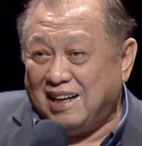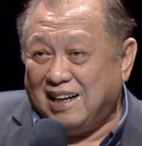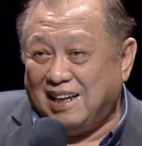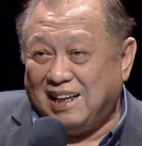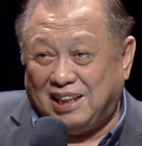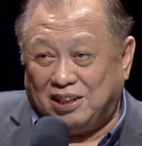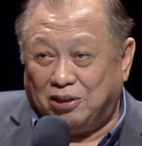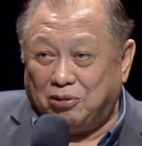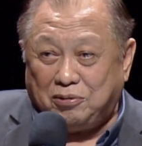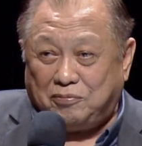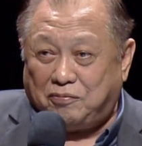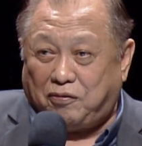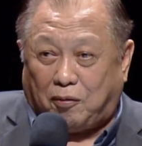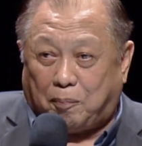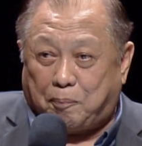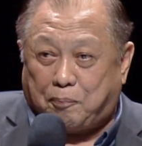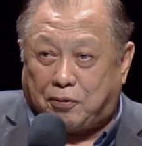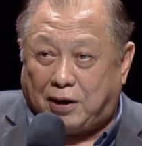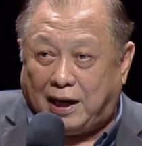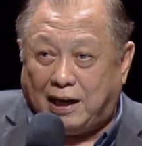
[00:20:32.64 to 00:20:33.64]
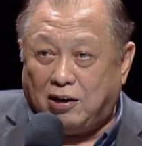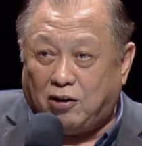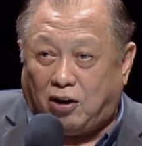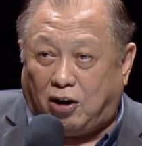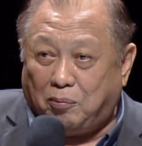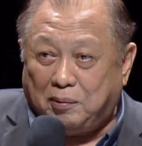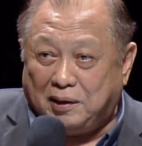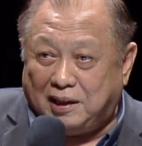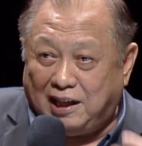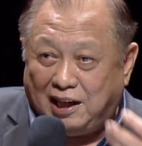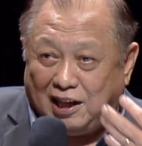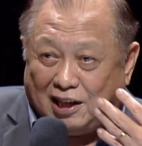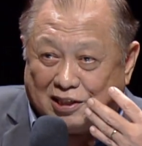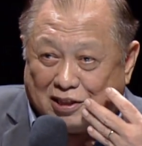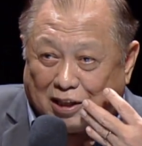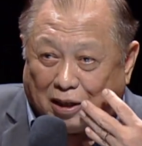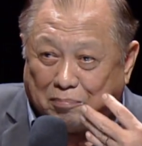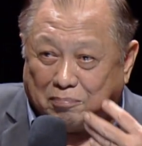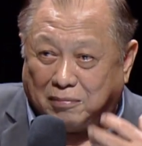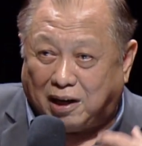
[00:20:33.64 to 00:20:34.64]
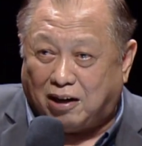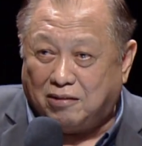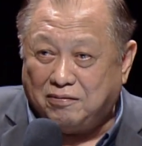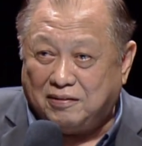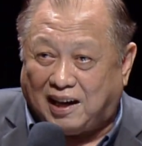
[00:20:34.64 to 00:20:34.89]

You know, for praying, all we need is our mouth,